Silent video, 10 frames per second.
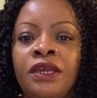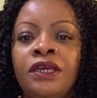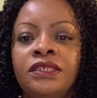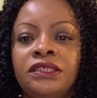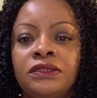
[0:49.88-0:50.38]

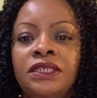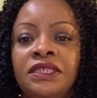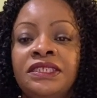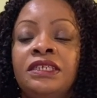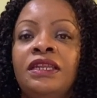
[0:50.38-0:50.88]
So it
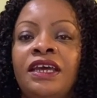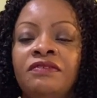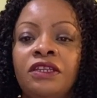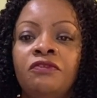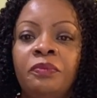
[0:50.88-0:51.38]
is the
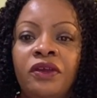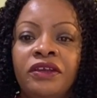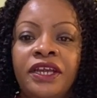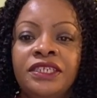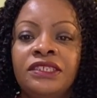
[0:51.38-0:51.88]
level of progress